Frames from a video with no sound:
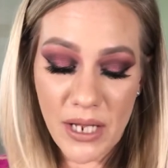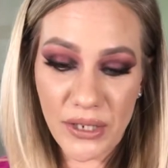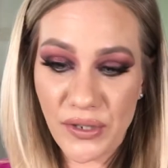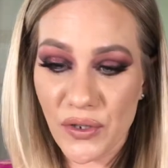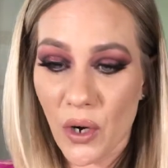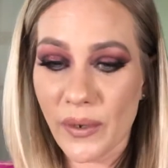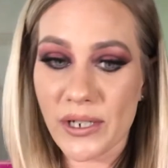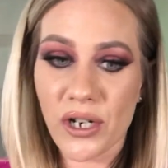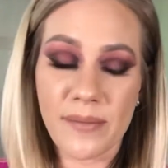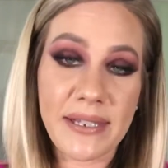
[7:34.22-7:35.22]
So
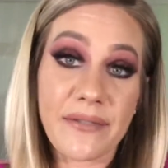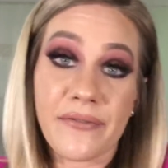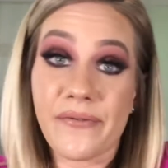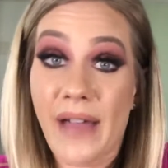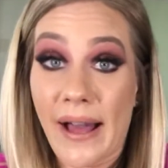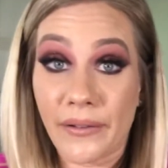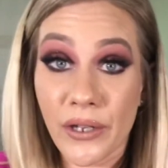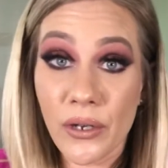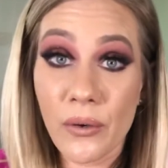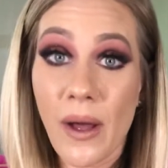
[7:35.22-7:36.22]
in terms of
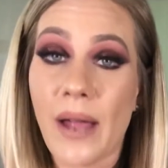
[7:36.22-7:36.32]
value,